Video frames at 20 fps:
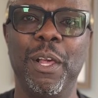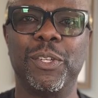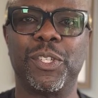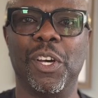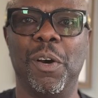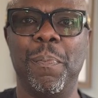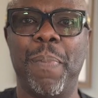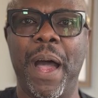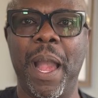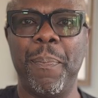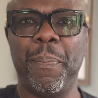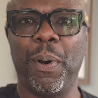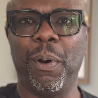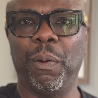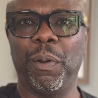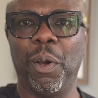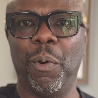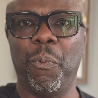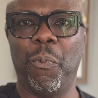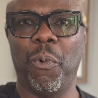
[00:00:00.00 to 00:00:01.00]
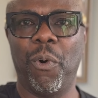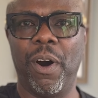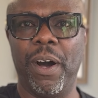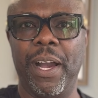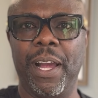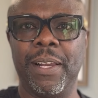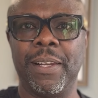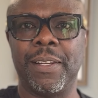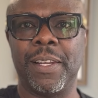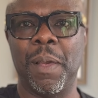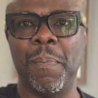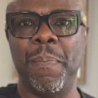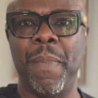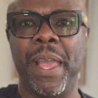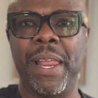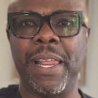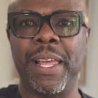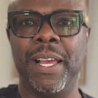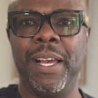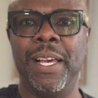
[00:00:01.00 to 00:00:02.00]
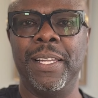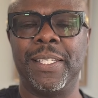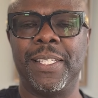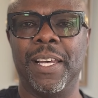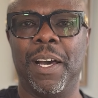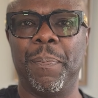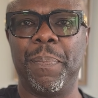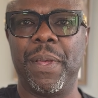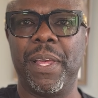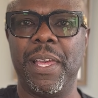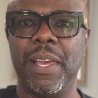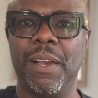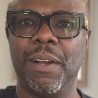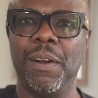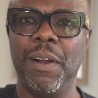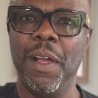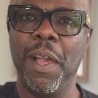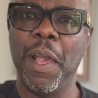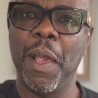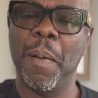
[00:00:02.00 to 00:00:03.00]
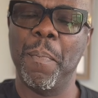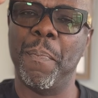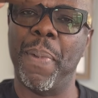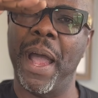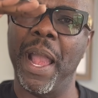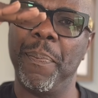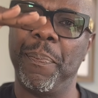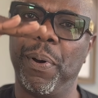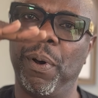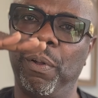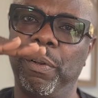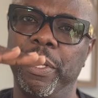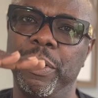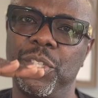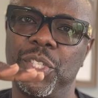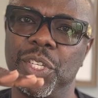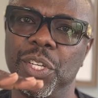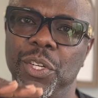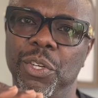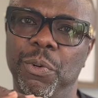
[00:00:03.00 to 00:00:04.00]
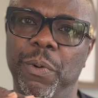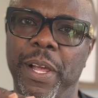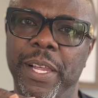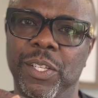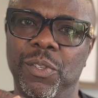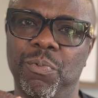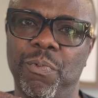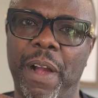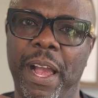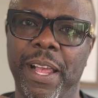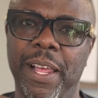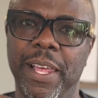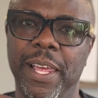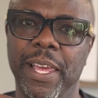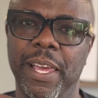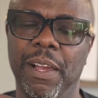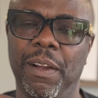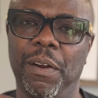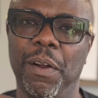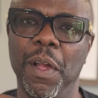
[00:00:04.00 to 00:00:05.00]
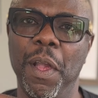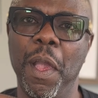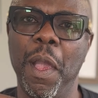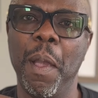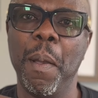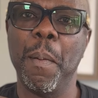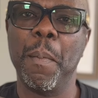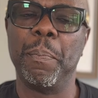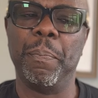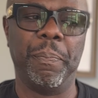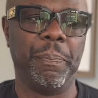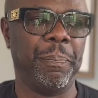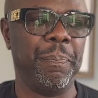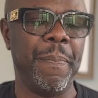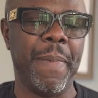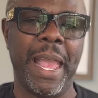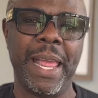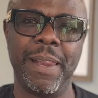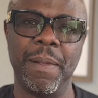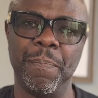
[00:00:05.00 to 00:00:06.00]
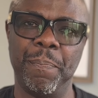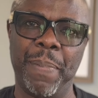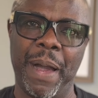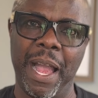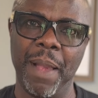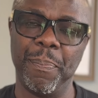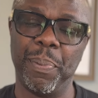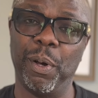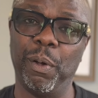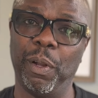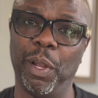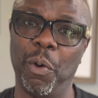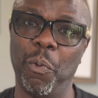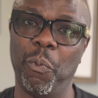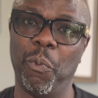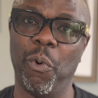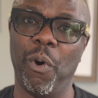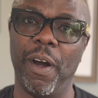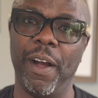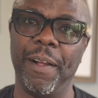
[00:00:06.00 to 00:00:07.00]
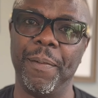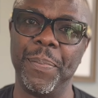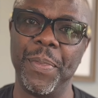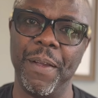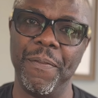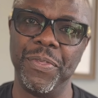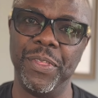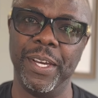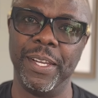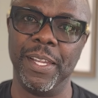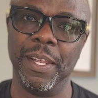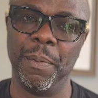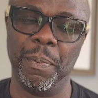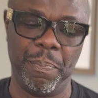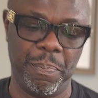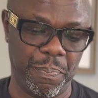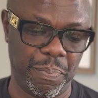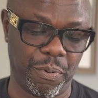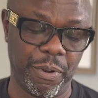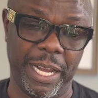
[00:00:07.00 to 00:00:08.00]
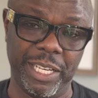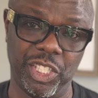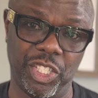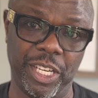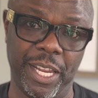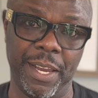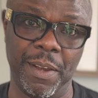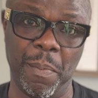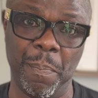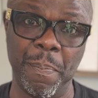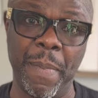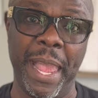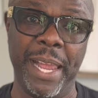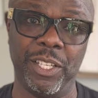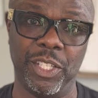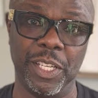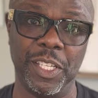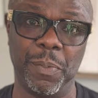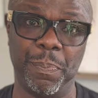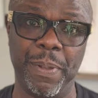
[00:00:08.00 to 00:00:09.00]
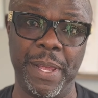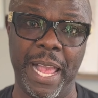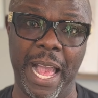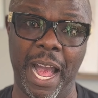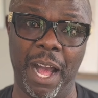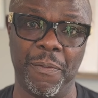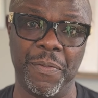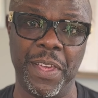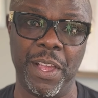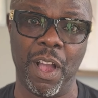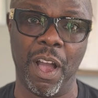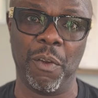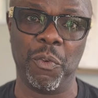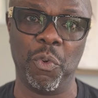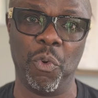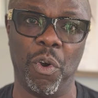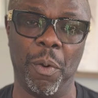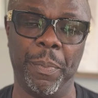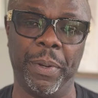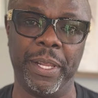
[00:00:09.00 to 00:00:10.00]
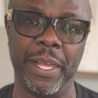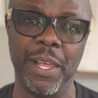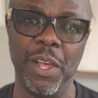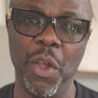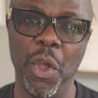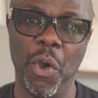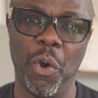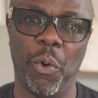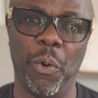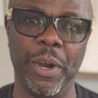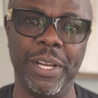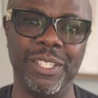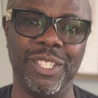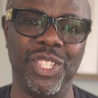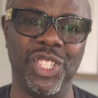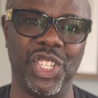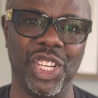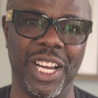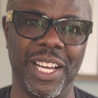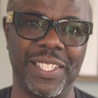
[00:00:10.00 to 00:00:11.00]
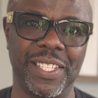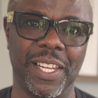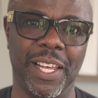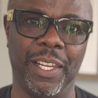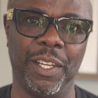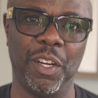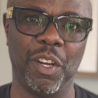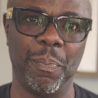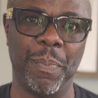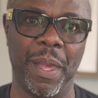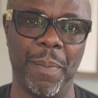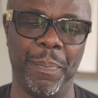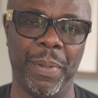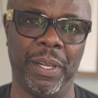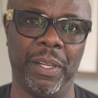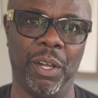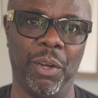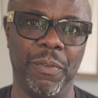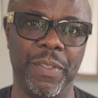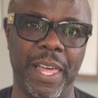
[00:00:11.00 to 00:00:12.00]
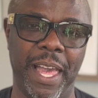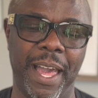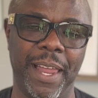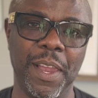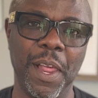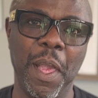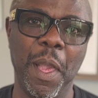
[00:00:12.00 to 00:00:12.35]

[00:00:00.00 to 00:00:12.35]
So bipolar 1, the mania is up here. Bipolar 2 is right here. Bipolar 1, the depression may just be how they are normally or just a little bit below that.